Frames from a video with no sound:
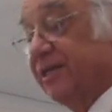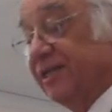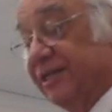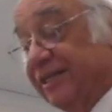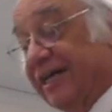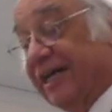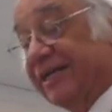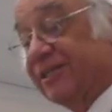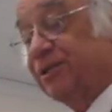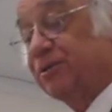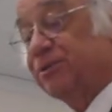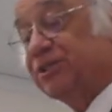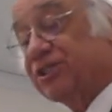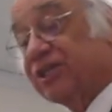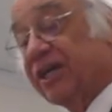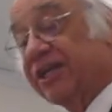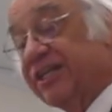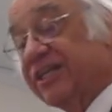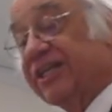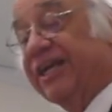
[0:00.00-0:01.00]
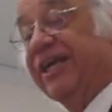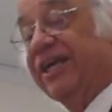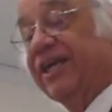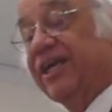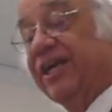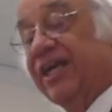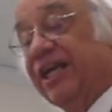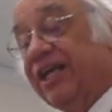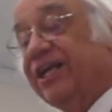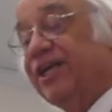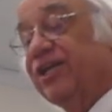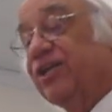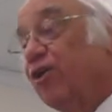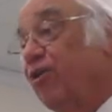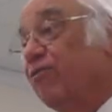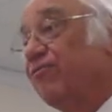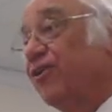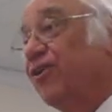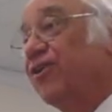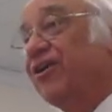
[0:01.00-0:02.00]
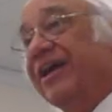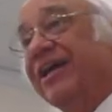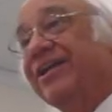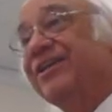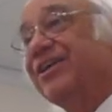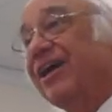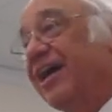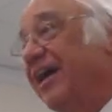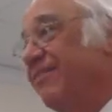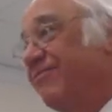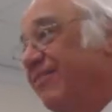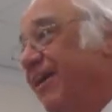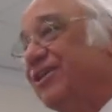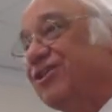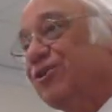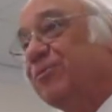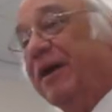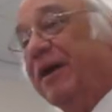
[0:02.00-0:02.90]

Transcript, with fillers: not to suddenly keel over and dive onto